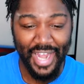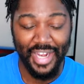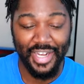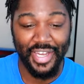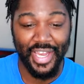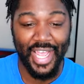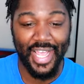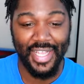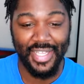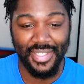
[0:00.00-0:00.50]
had
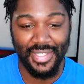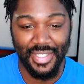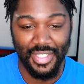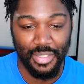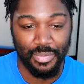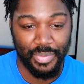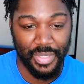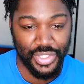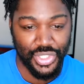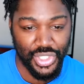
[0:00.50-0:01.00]
a nagging
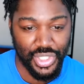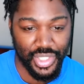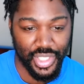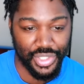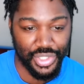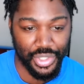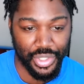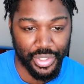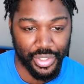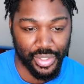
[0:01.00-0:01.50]
suspicion
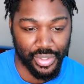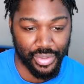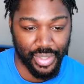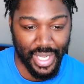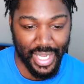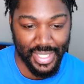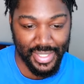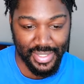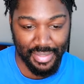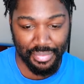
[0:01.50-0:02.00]
that the
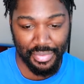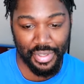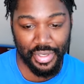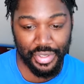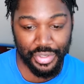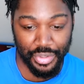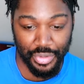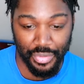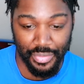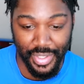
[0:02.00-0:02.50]
girl had something
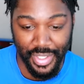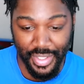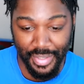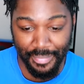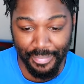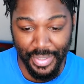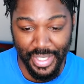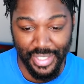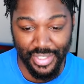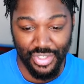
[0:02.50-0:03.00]
to do with
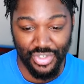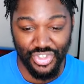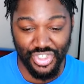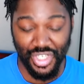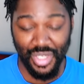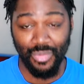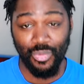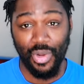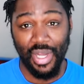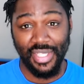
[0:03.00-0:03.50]
it, but
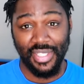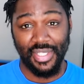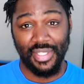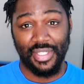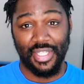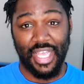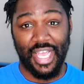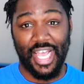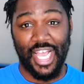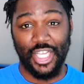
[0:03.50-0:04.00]
she
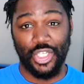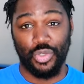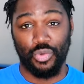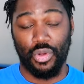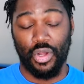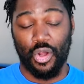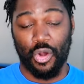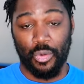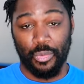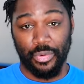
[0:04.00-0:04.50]
wasn't the
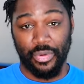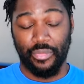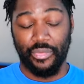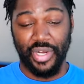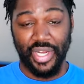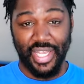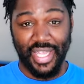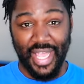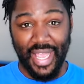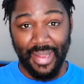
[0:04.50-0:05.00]
actual culprit
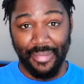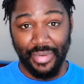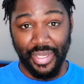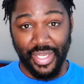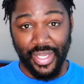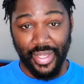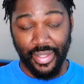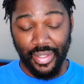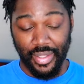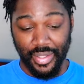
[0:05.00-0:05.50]
when it came
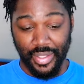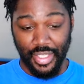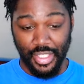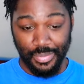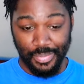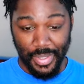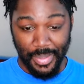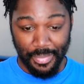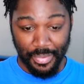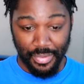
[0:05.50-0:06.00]
to killing
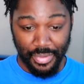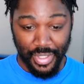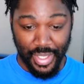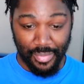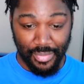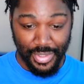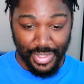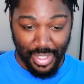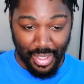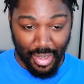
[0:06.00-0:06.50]
these people.
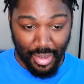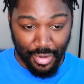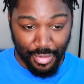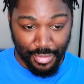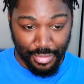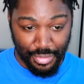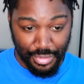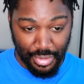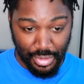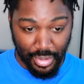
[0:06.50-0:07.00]
That was
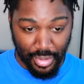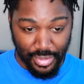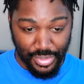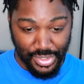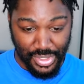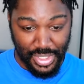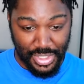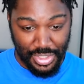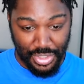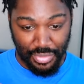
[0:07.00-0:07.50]
all
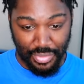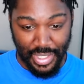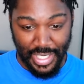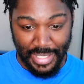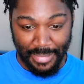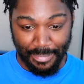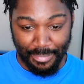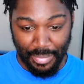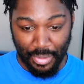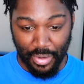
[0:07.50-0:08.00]
largely due
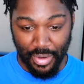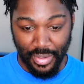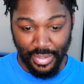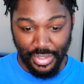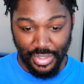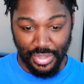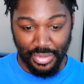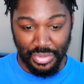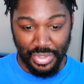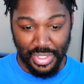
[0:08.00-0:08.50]
in
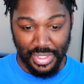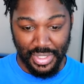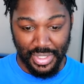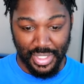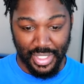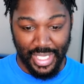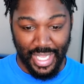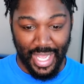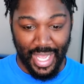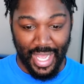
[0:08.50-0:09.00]
part to
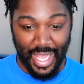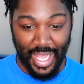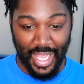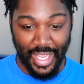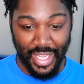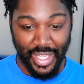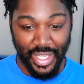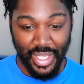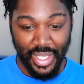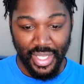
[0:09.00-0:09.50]
this
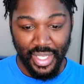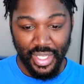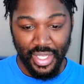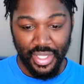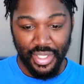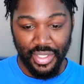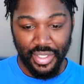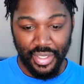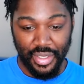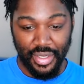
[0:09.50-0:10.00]
guy,
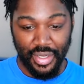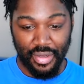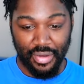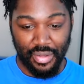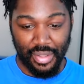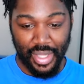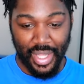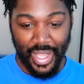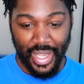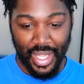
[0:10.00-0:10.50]
you
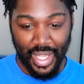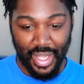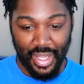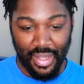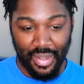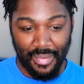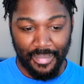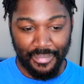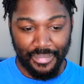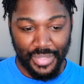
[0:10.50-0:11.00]
know, like
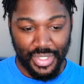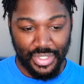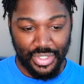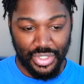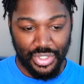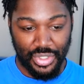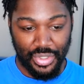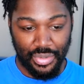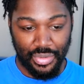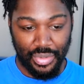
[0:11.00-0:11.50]
um,
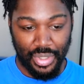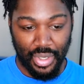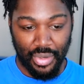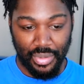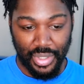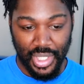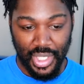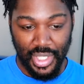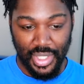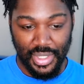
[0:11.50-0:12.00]
this dude
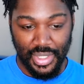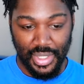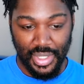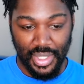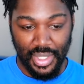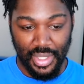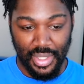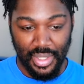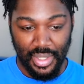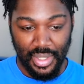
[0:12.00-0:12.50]

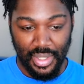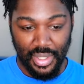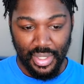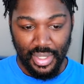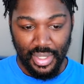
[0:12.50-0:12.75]
Okita,